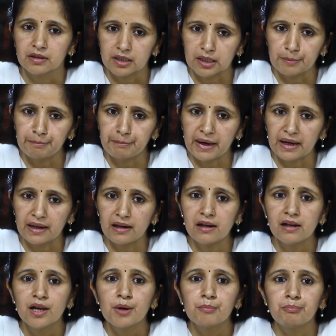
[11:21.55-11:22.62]
Compile
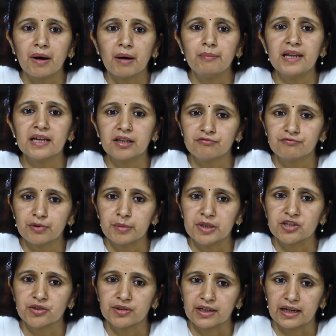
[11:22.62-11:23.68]
Public
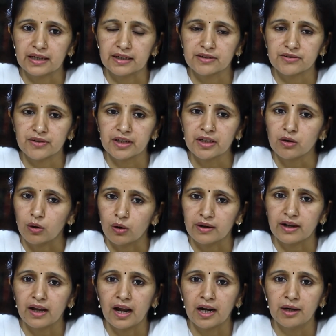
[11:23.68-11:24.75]
Information Directory or
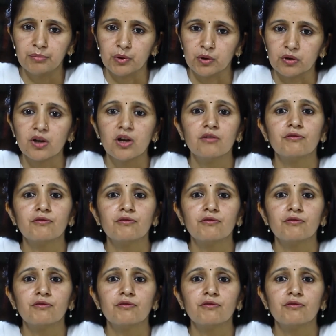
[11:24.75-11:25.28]
a handbook